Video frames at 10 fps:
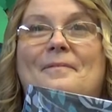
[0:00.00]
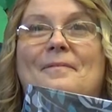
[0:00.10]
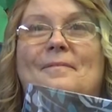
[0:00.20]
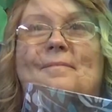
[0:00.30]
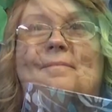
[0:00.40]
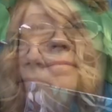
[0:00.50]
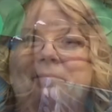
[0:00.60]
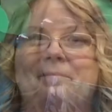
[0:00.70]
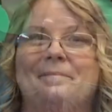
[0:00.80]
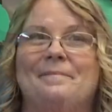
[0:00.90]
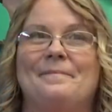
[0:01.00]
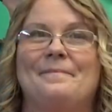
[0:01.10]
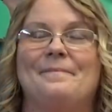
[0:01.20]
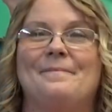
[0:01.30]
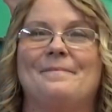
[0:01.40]

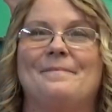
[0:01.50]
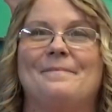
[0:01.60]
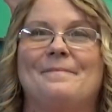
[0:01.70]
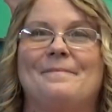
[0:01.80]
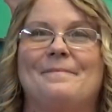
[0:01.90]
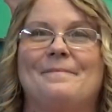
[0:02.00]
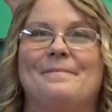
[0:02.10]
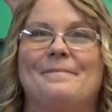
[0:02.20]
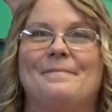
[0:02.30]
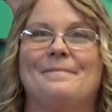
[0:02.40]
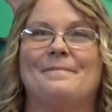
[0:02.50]
Nothing is said.